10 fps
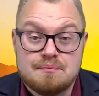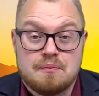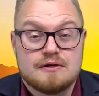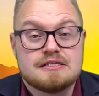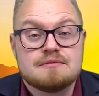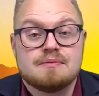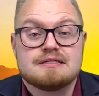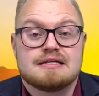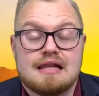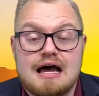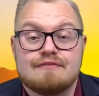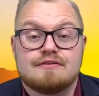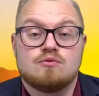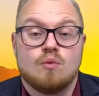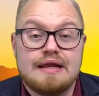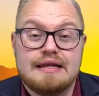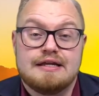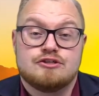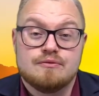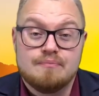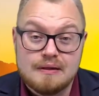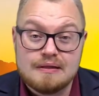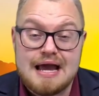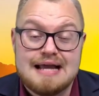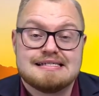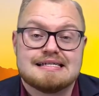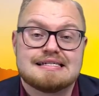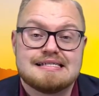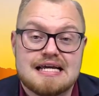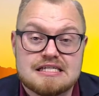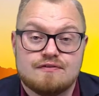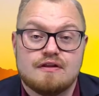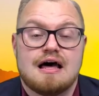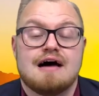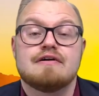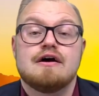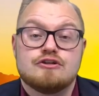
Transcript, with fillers: the principles in life that we need to build a successful life,